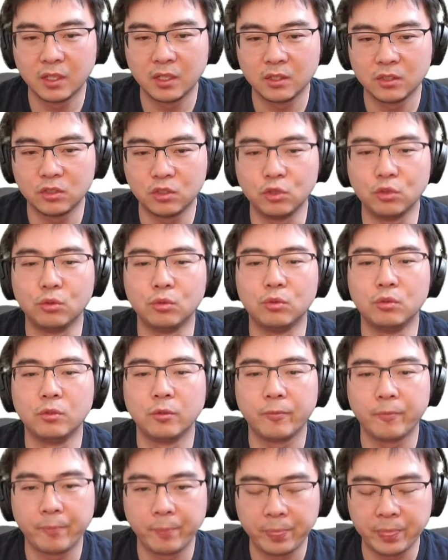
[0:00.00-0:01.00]

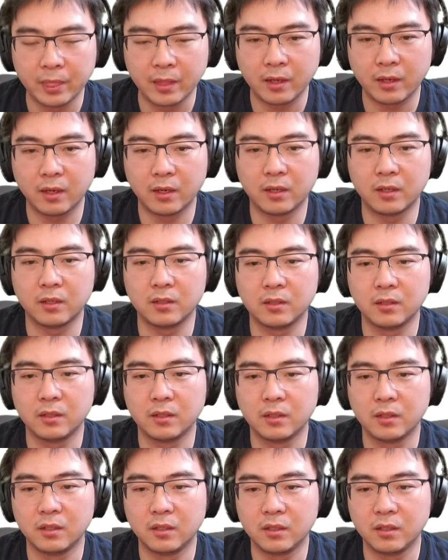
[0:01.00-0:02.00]
to
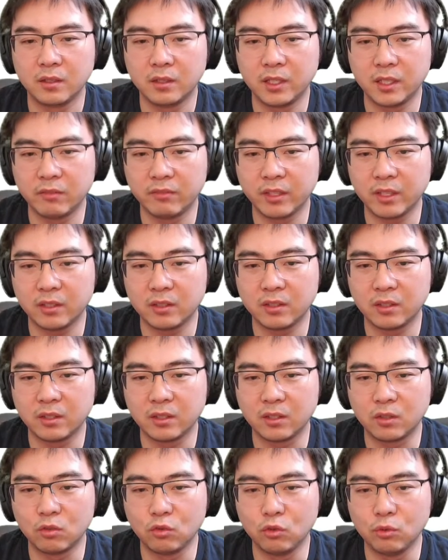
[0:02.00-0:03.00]
give it
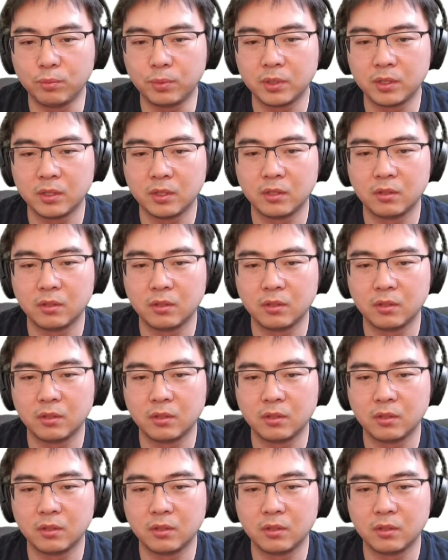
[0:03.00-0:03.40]
the group